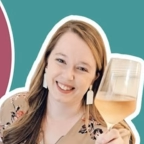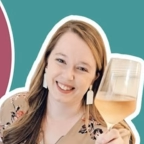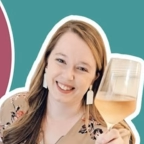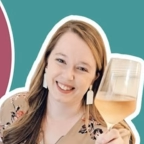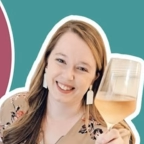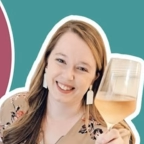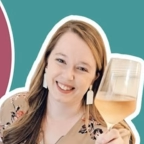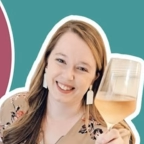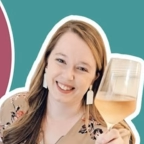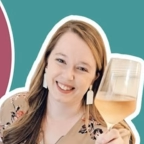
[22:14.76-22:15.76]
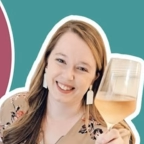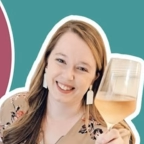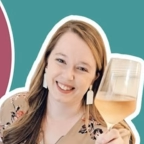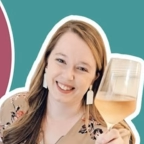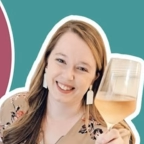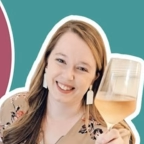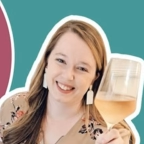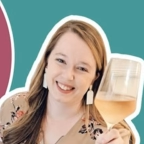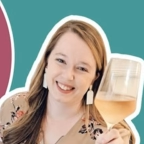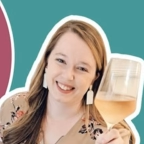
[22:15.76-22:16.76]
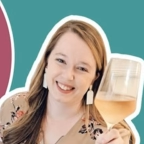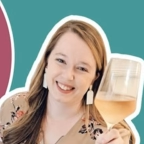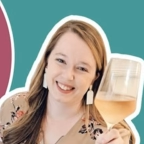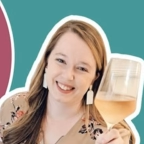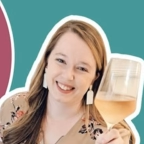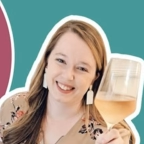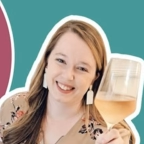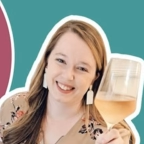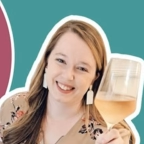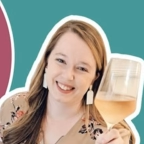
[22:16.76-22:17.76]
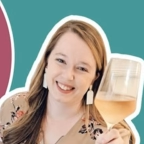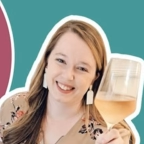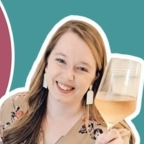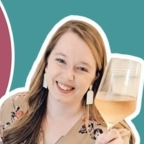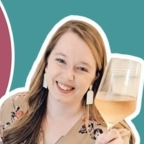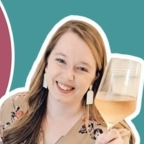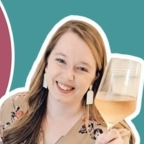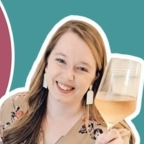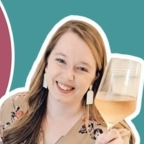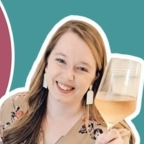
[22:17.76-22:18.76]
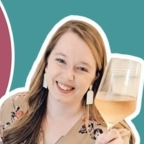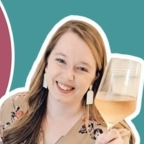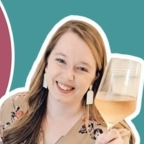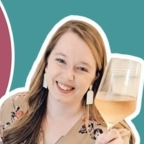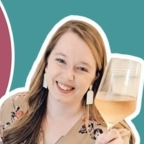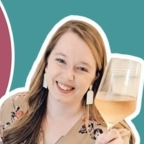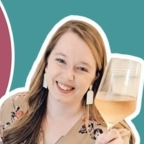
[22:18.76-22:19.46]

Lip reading: The face doesn't move, so there is nothing to read.